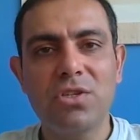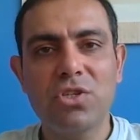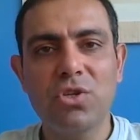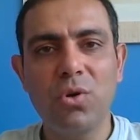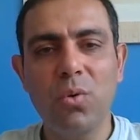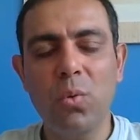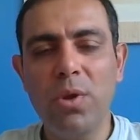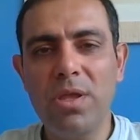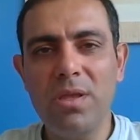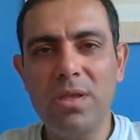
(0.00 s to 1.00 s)
So
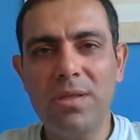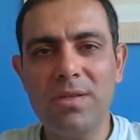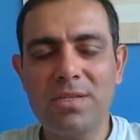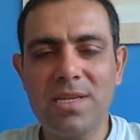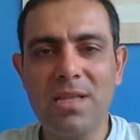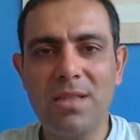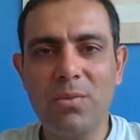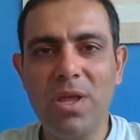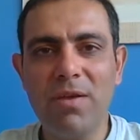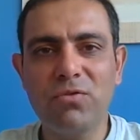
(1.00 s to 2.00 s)
we understand that
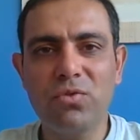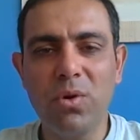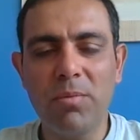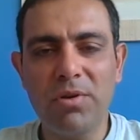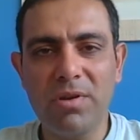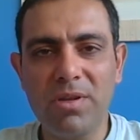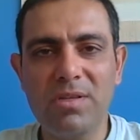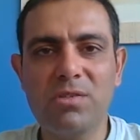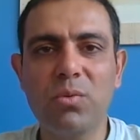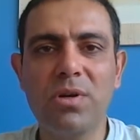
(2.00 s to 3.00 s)
we have two
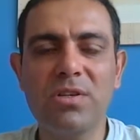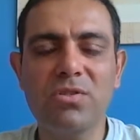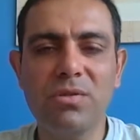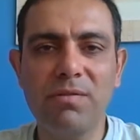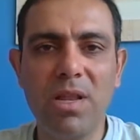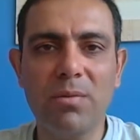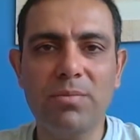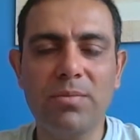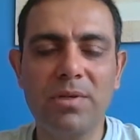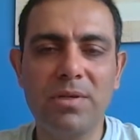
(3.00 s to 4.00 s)
opportunities. One is to develop
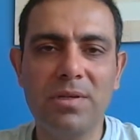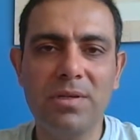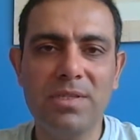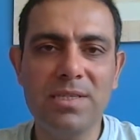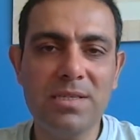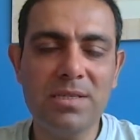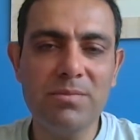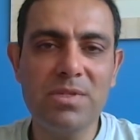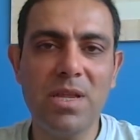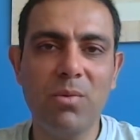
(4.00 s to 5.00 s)

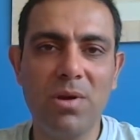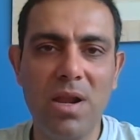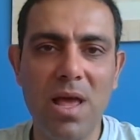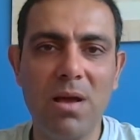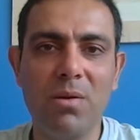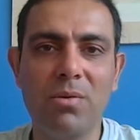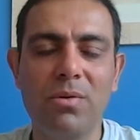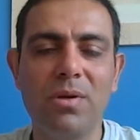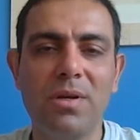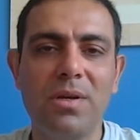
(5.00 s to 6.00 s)
systems that would allow
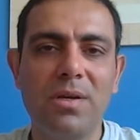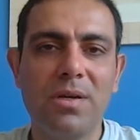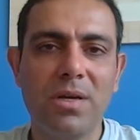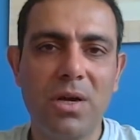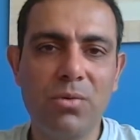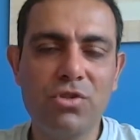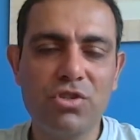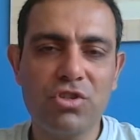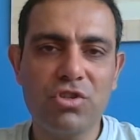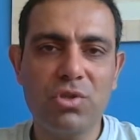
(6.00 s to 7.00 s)

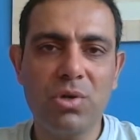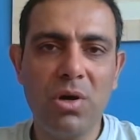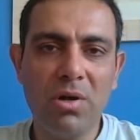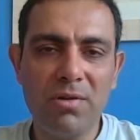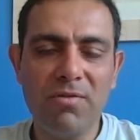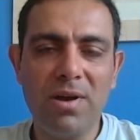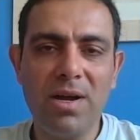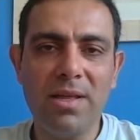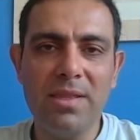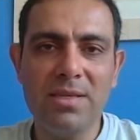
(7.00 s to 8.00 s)
coaches to
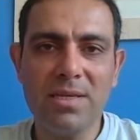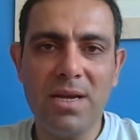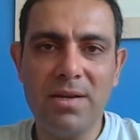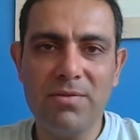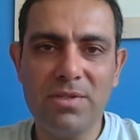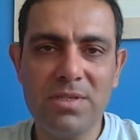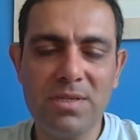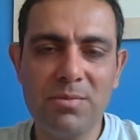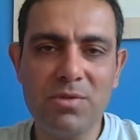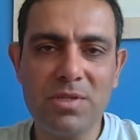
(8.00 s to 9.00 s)
codify this kind of
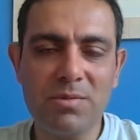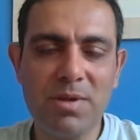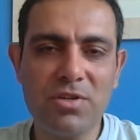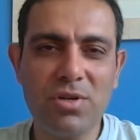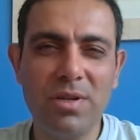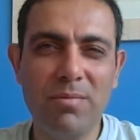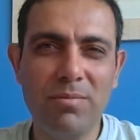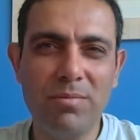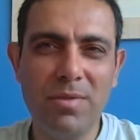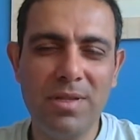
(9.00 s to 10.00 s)
systems, especially
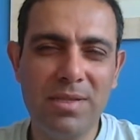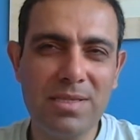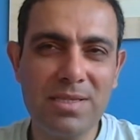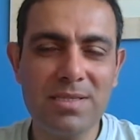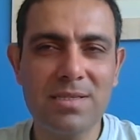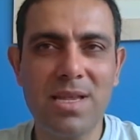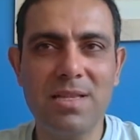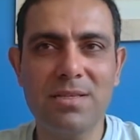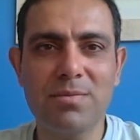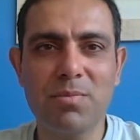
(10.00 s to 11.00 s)
in this
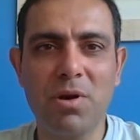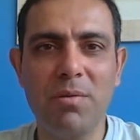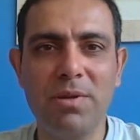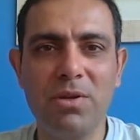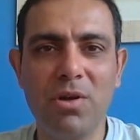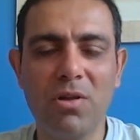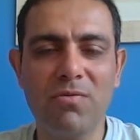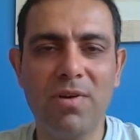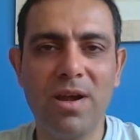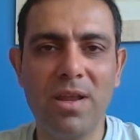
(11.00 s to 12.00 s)
sense, probably not
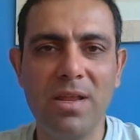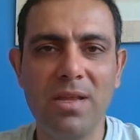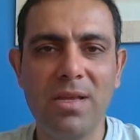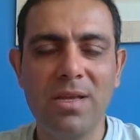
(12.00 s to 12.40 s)
very